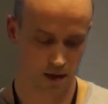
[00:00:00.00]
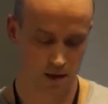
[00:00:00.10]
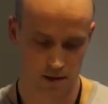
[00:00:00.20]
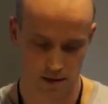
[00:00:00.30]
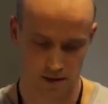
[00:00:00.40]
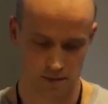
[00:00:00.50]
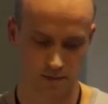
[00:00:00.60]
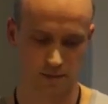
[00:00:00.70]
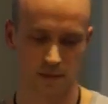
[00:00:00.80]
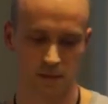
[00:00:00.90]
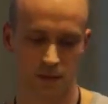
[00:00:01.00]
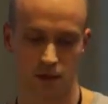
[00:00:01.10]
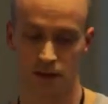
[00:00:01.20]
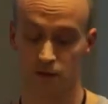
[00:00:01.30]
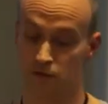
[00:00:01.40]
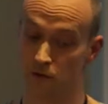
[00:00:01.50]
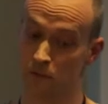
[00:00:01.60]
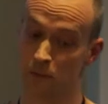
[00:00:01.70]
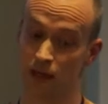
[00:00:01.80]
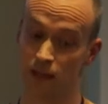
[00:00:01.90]
Okay. Custom
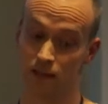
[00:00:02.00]
front page.